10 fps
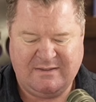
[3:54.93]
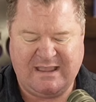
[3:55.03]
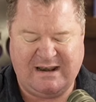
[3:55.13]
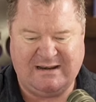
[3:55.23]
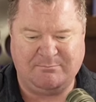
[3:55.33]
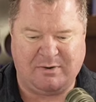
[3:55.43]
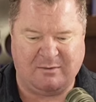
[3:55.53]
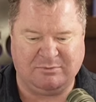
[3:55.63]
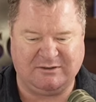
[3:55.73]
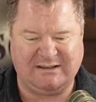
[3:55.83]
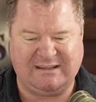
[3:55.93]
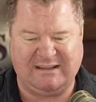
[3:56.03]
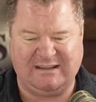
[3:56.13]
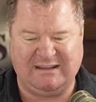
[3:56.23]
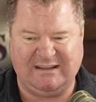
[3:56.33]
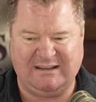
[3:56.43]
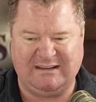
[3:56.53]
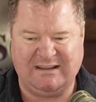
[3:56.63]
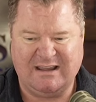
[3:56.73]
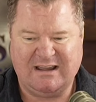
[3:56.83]
that in public
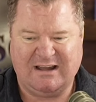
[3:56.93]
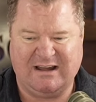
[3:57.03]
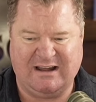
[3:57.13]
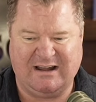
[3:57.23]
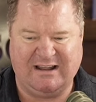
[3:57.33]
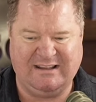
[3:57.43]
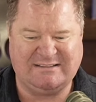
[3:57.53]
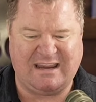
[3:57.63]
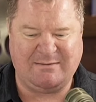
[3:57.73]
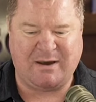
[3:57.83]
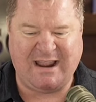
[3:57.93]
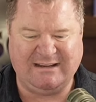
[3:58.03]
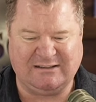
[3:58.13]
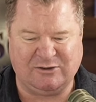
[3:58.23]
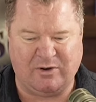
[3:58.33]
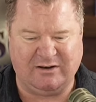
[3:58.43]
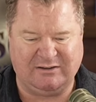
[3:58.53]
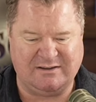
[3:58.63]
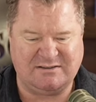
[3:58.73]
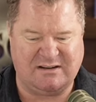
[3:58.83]
he is a Biden
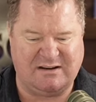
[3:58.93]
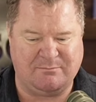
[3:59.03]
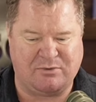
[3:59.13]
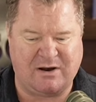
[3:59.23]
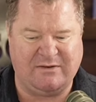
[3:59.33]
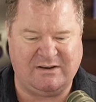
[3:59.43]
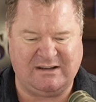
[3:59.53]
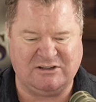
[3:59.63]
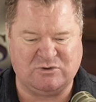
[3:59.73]
loyalist and in private he's